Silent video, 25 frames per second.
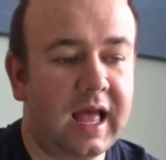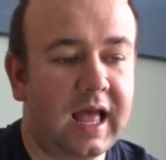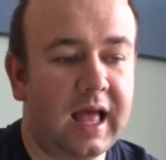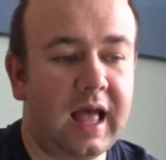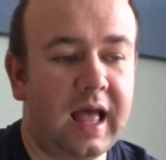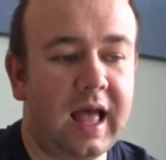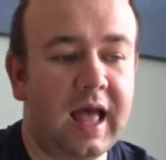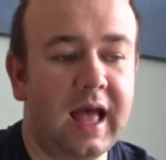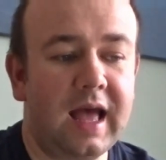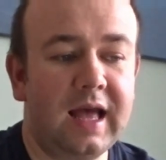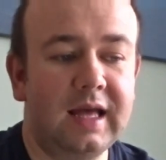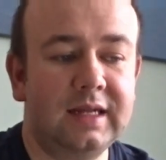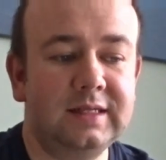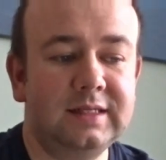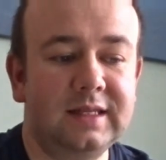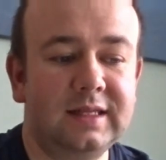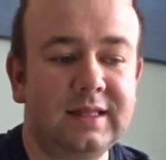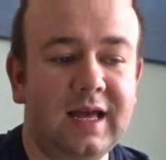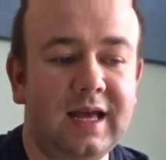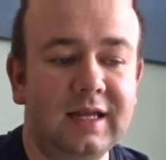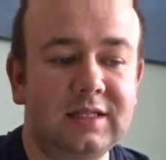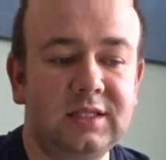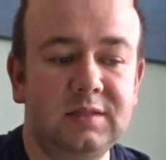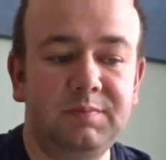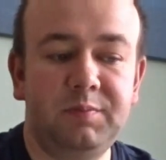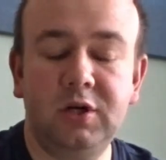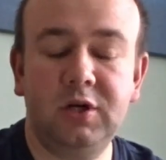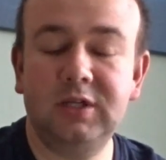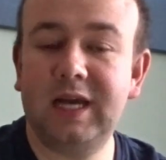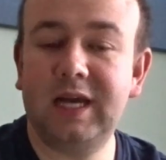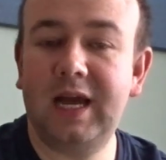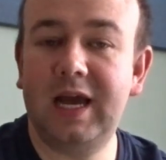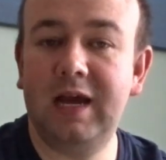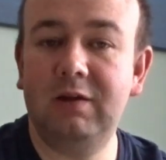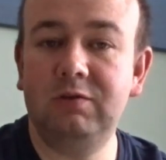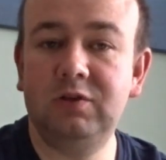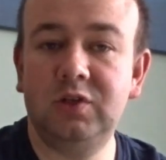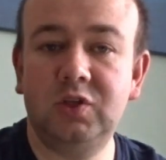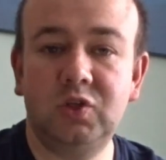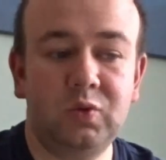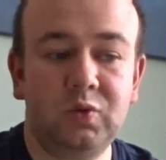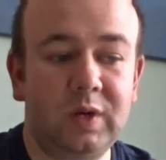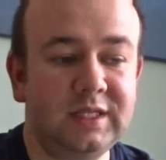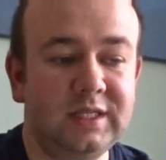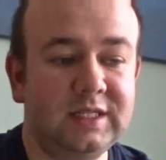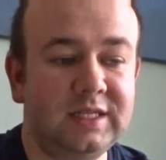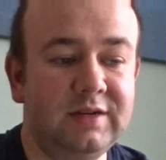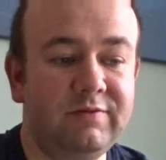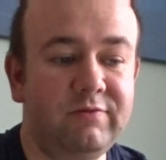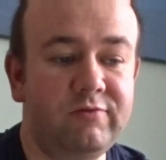And that's put out
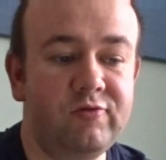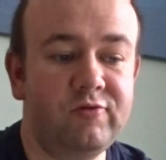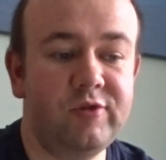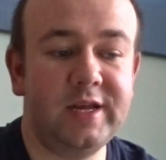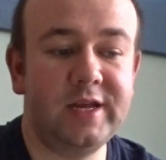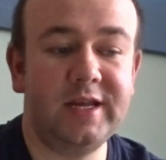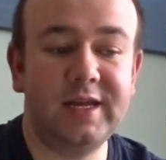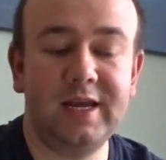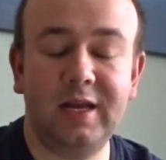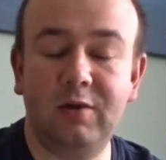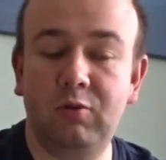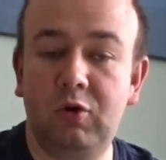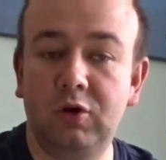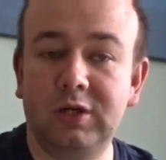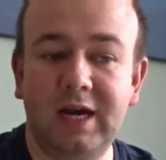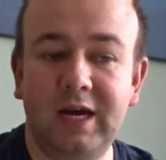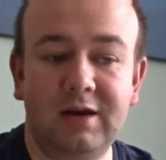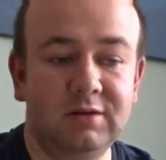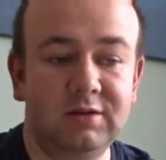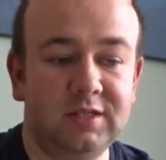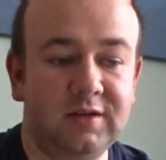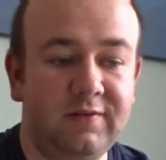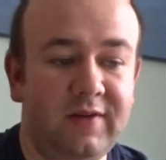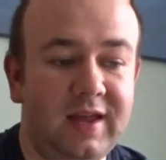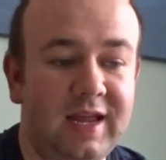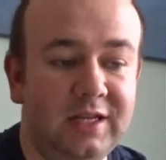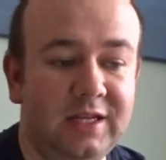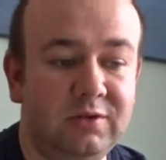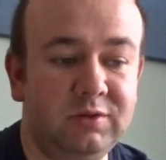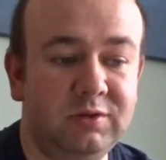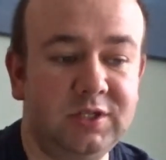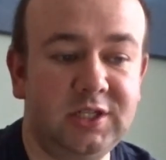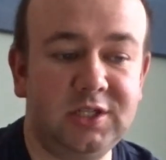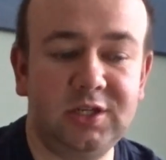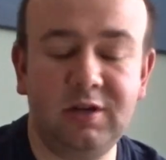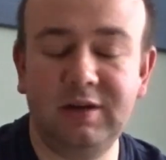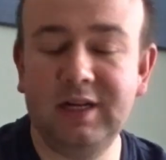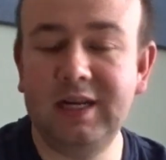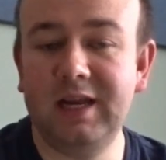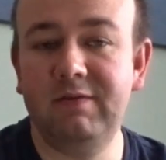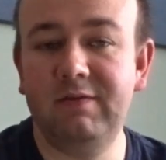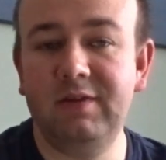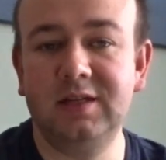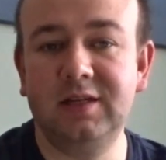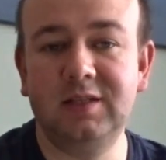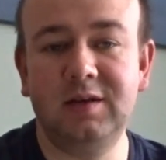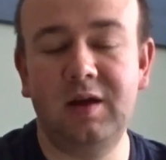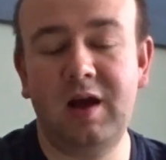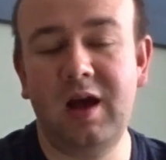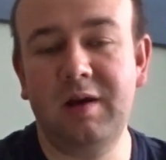23 kilowatt hours of heat, which has only given
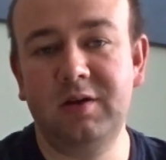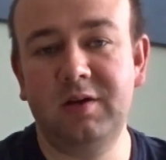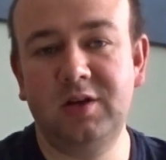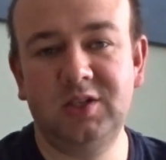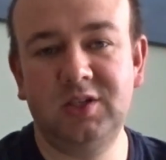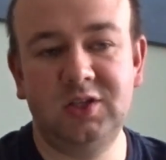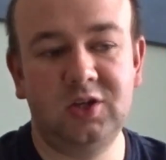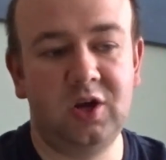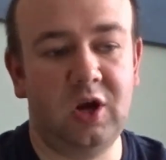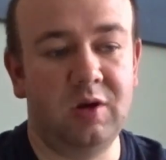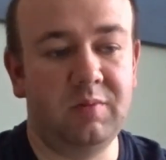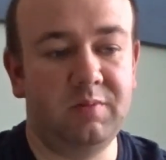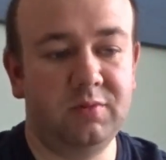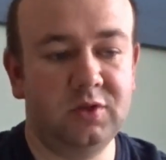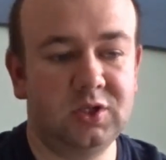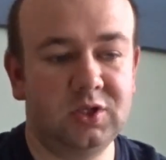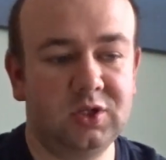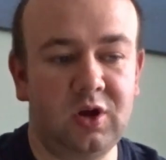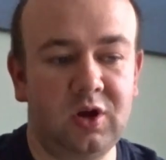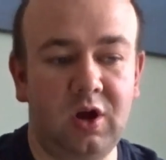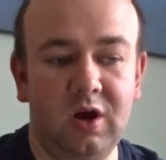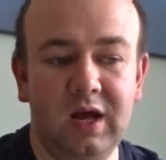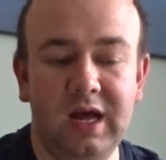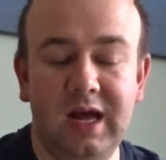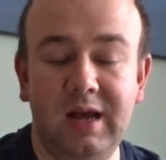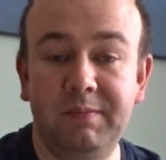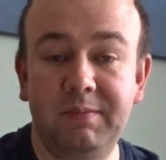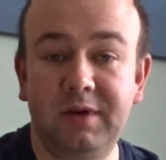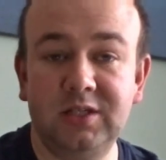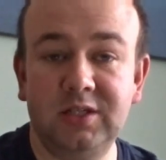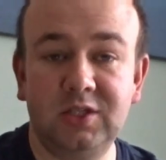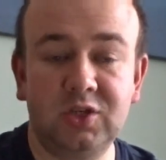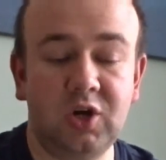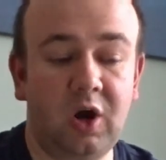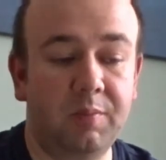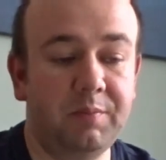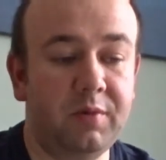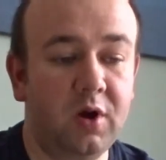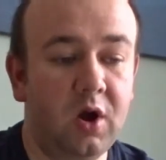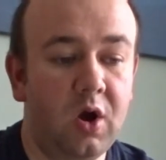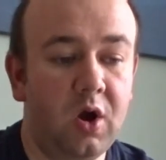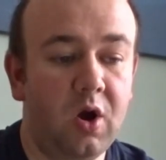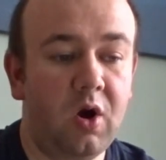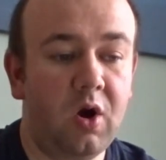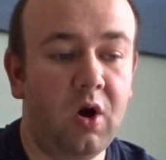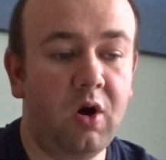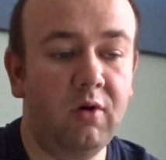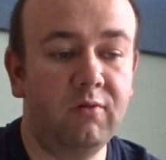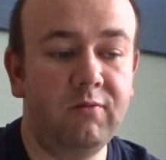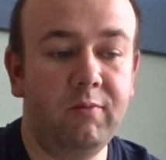us a scop
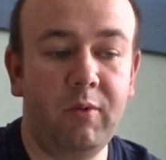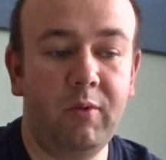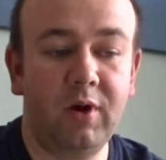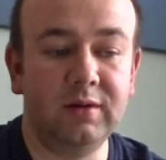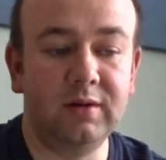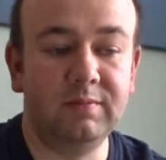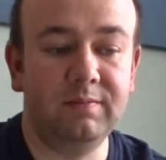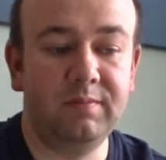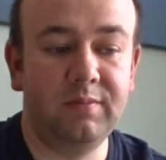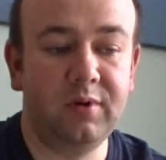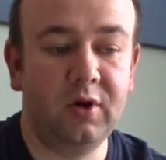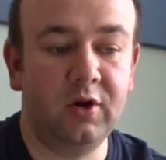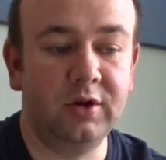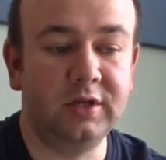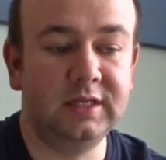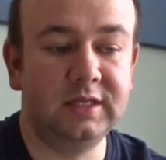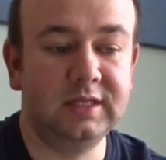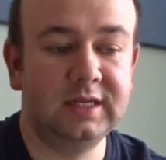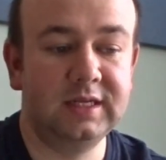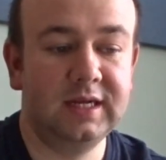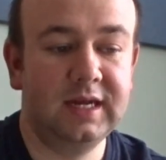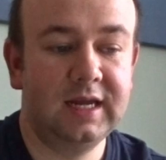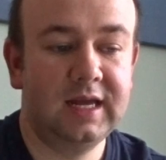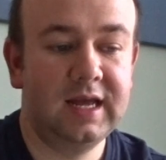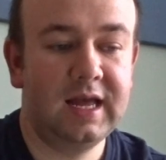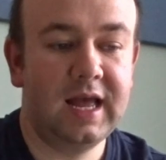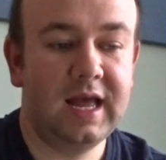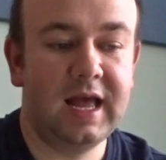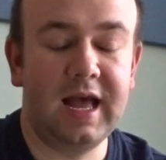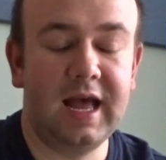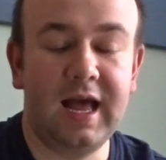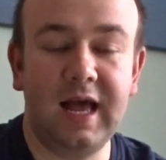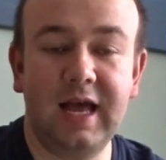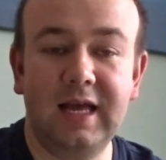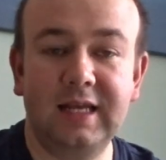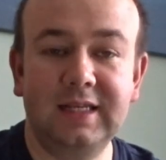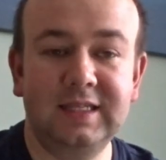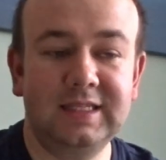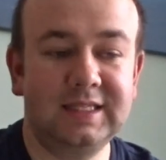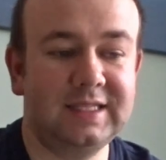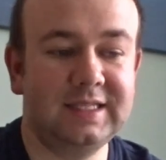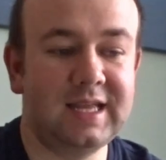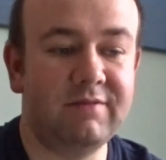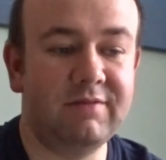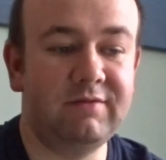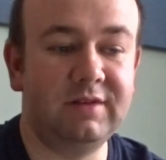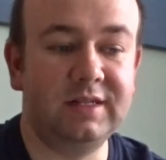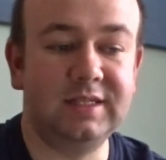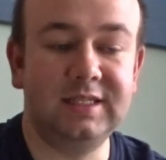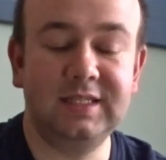of
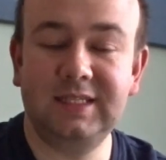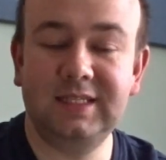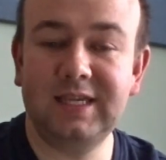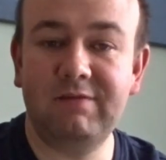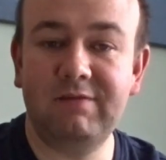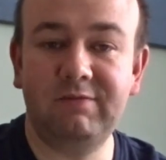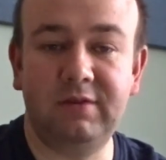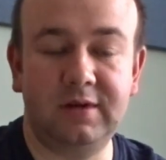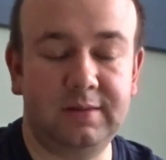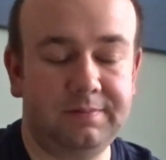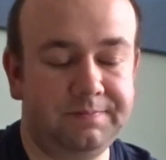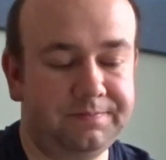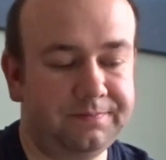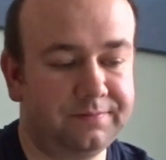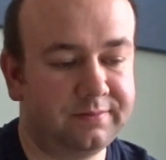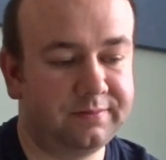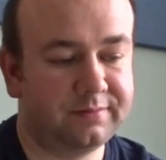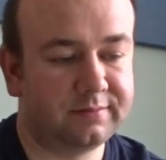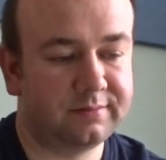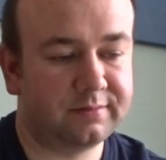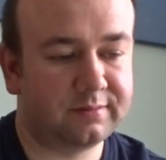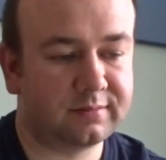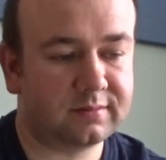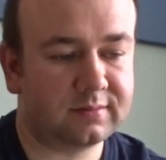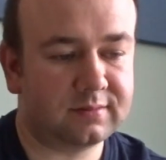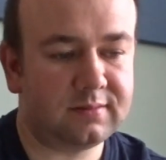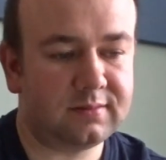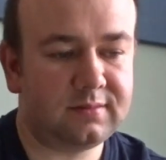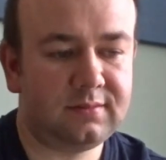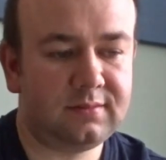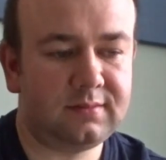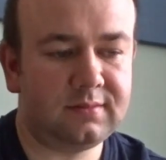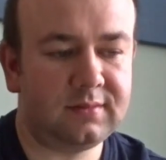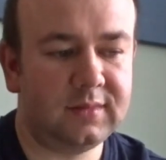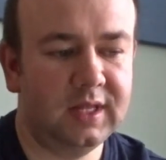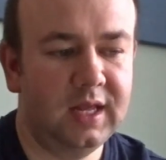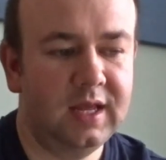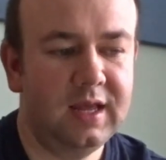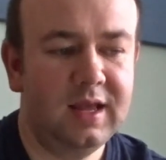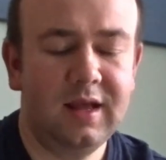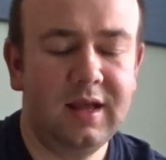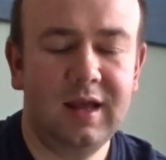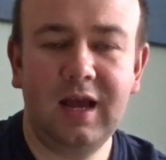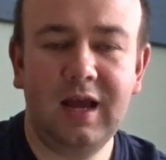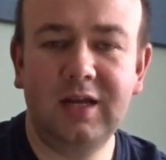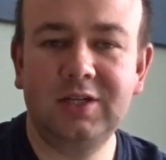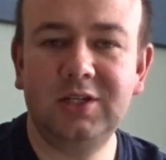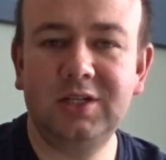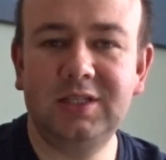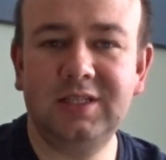1.77.
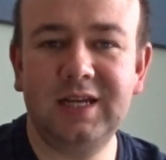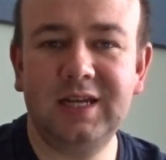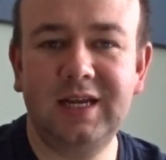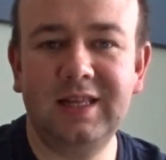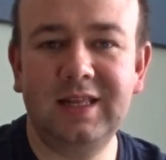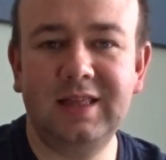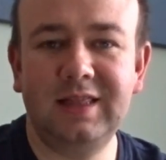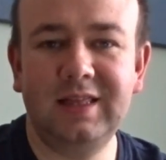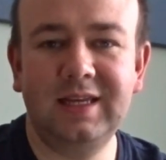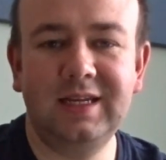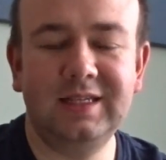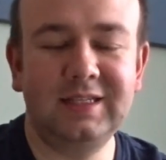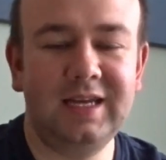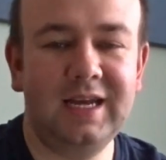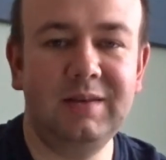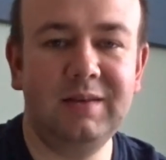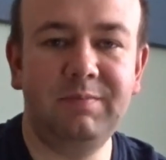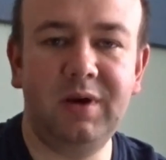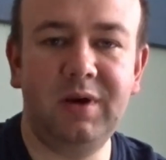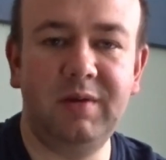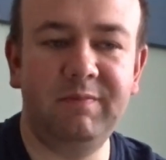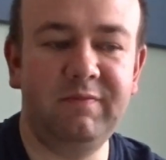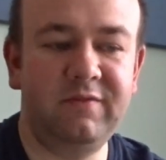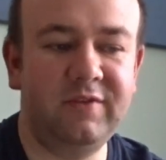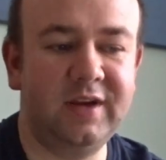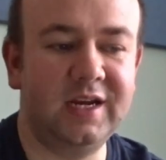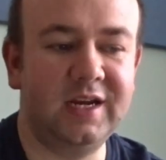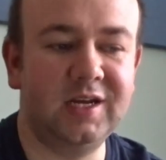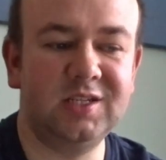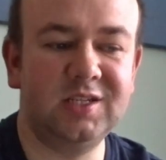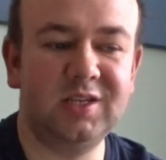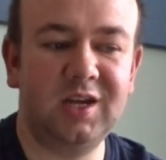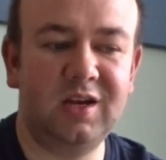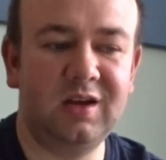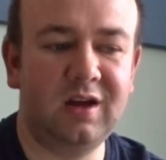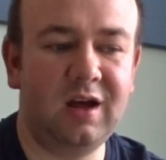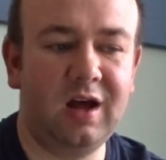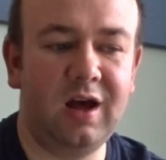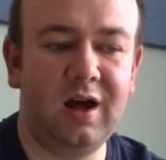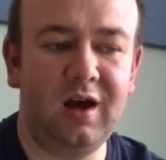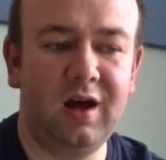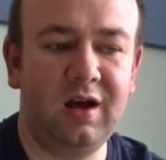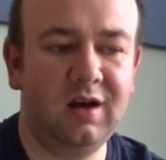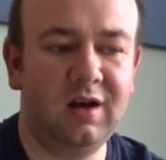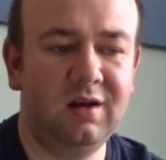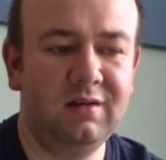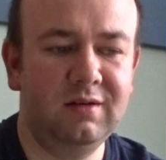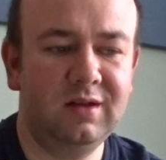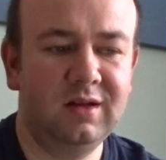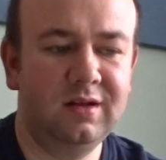I should say that these heat pump figures
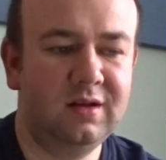are,